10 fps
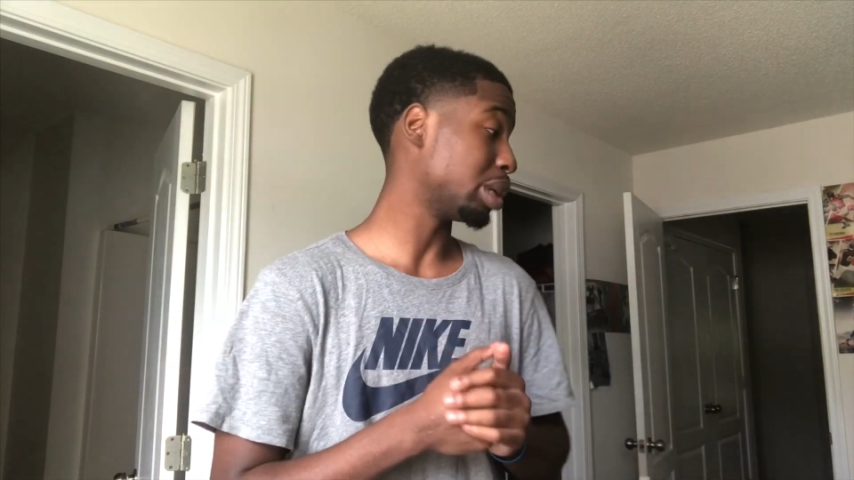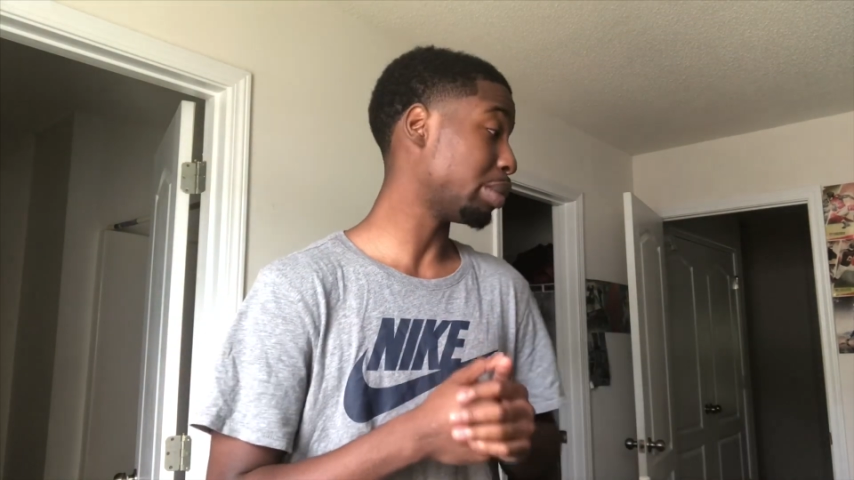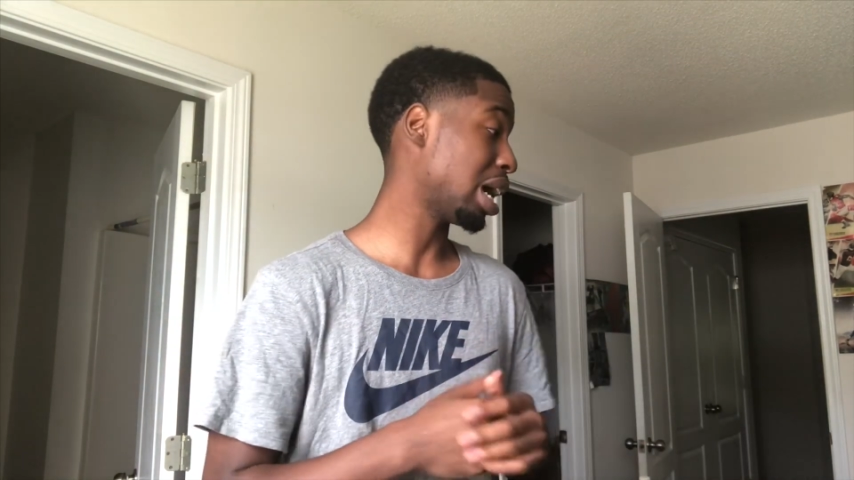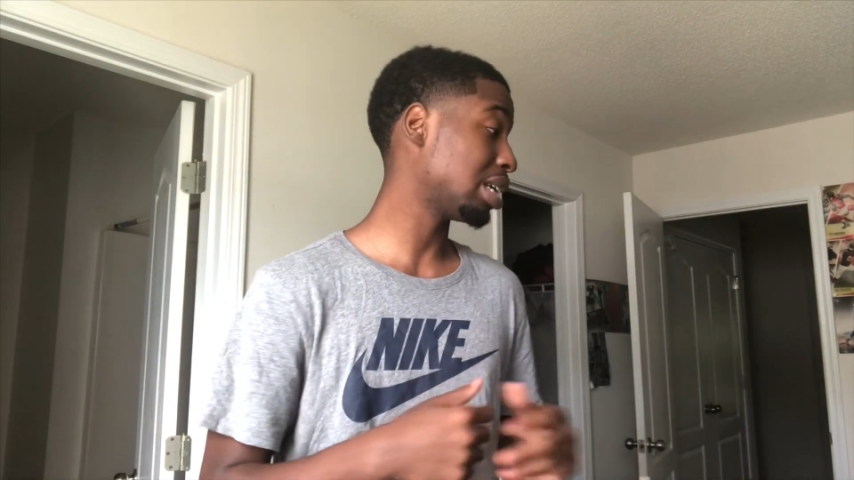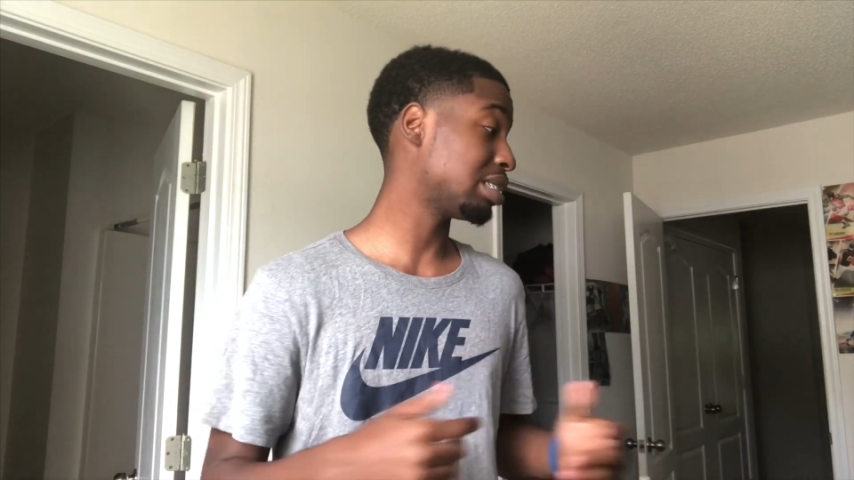
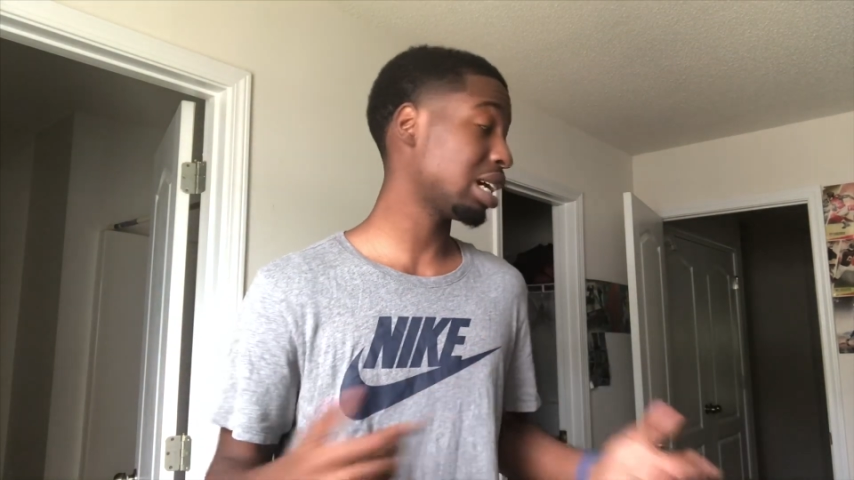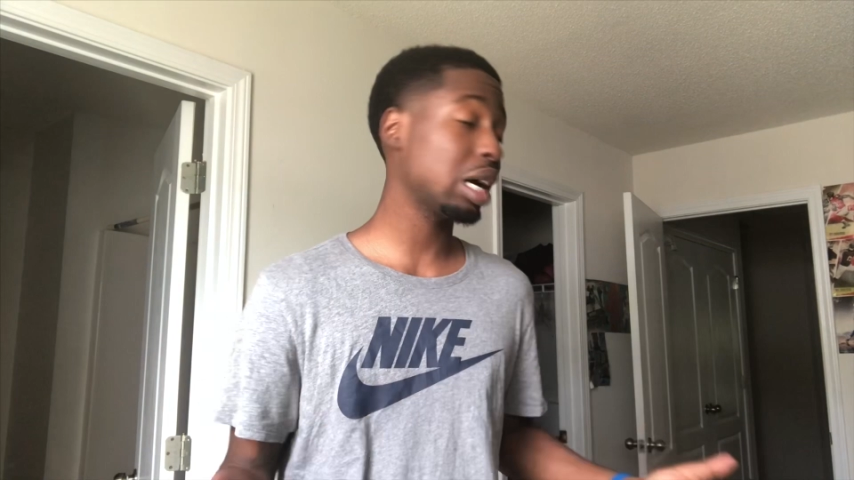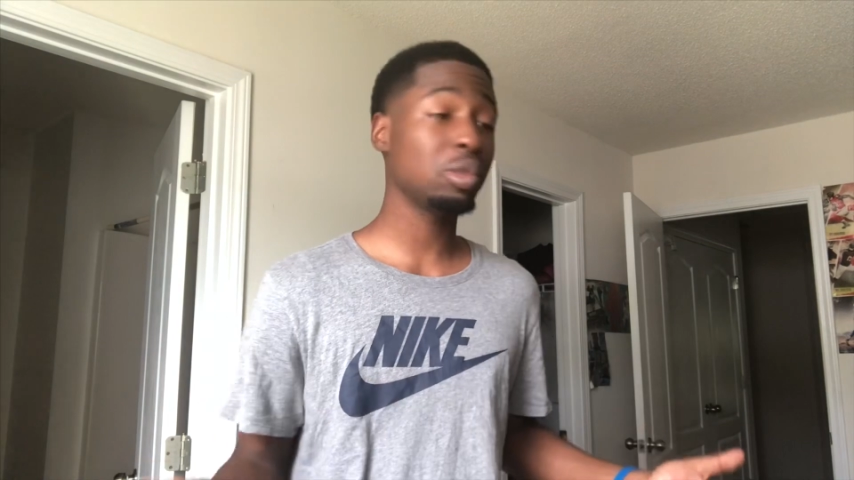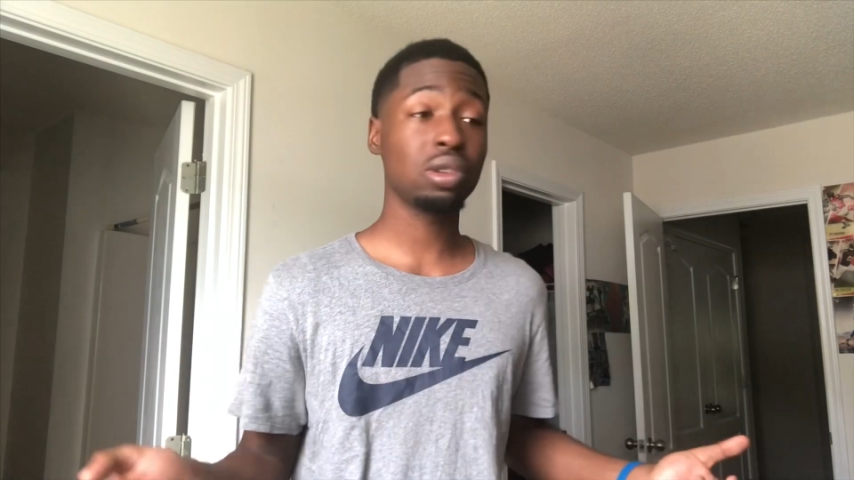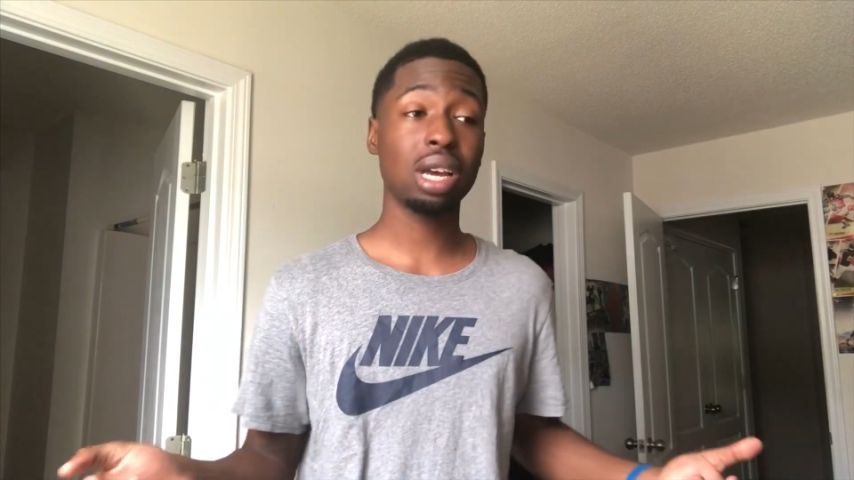But by the
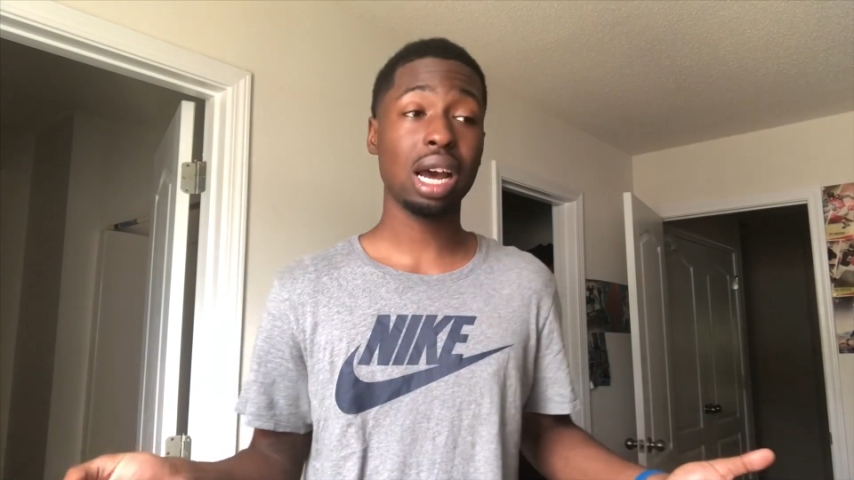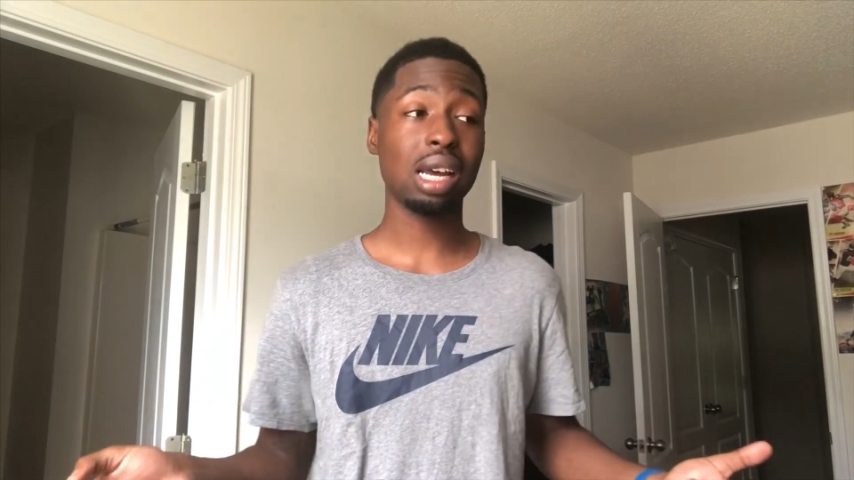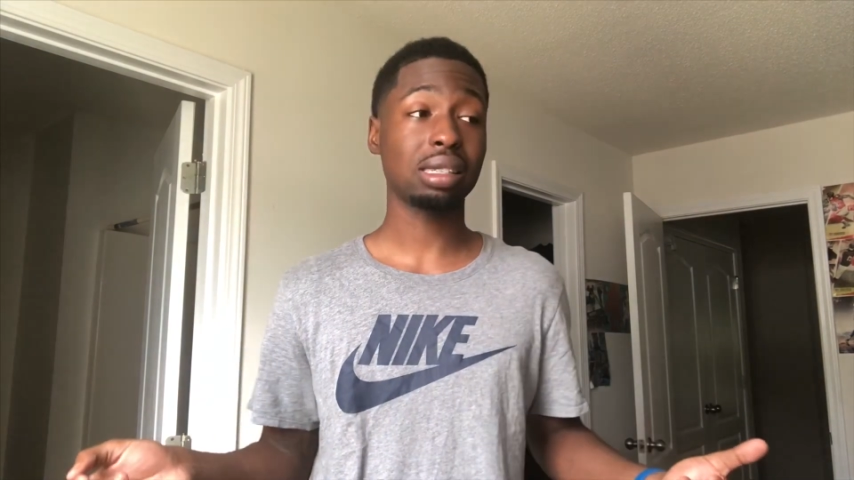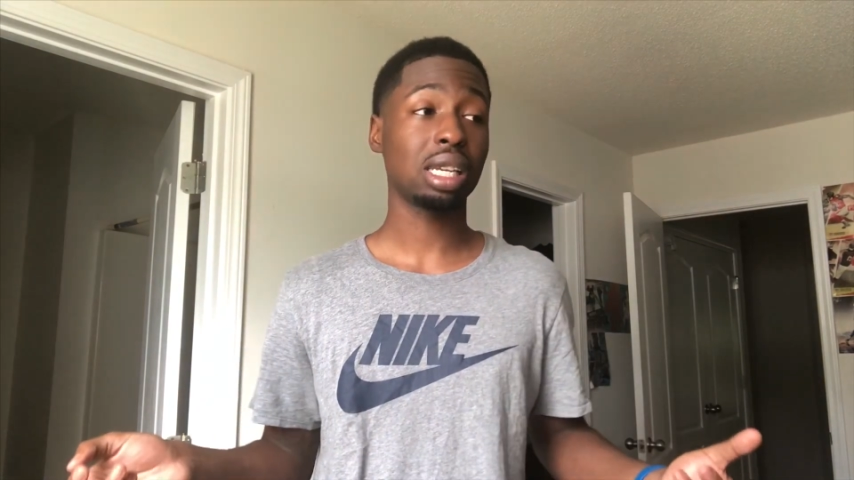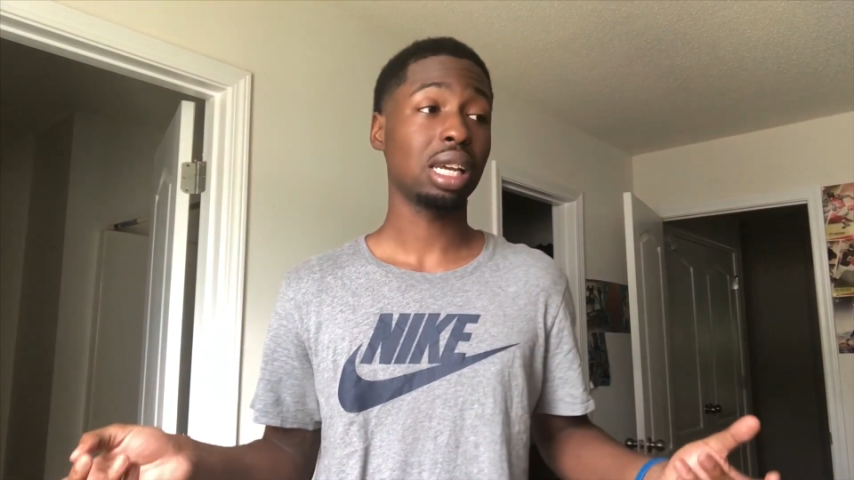time you
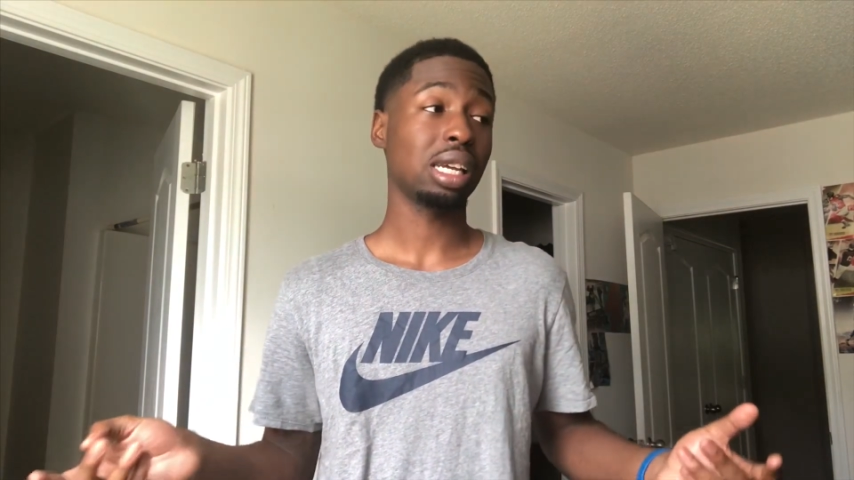guys